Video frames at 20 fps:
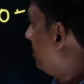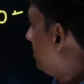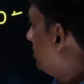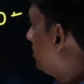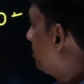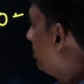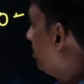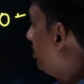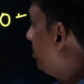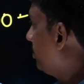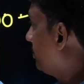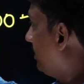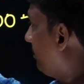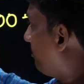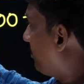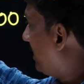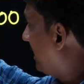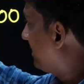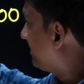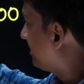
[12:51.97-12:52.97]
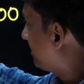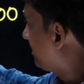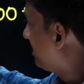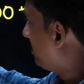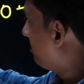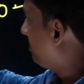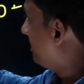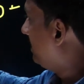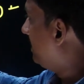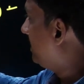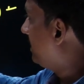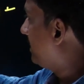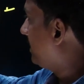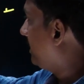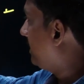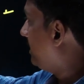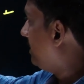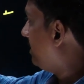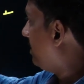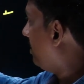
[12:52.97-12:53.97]
So the
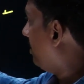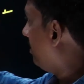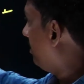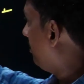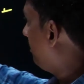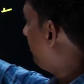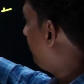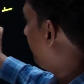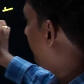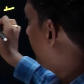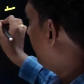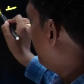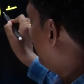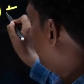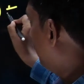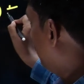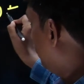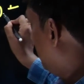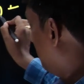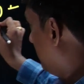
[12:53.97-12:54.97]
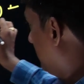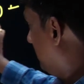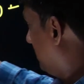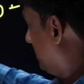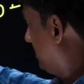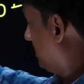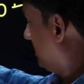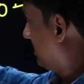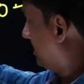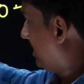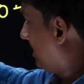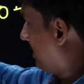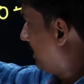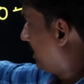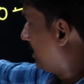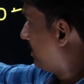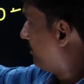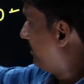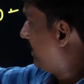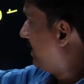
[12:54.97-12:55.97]
flexibility of the
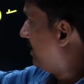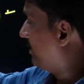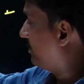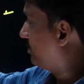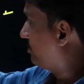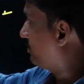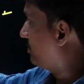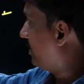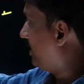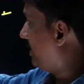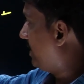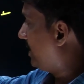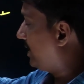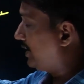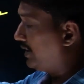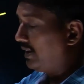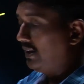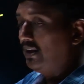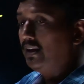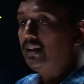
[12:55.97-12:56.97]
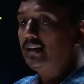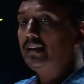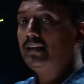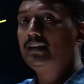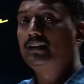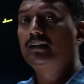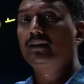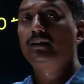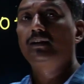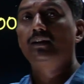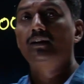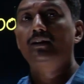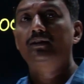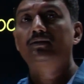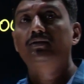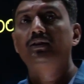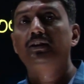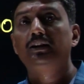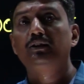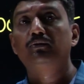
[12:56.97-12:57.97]
liquid state, it takes
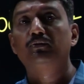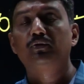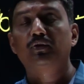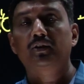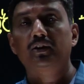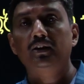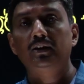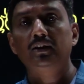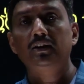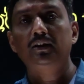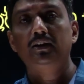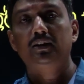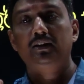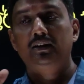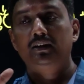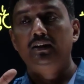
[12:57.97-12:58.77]
a different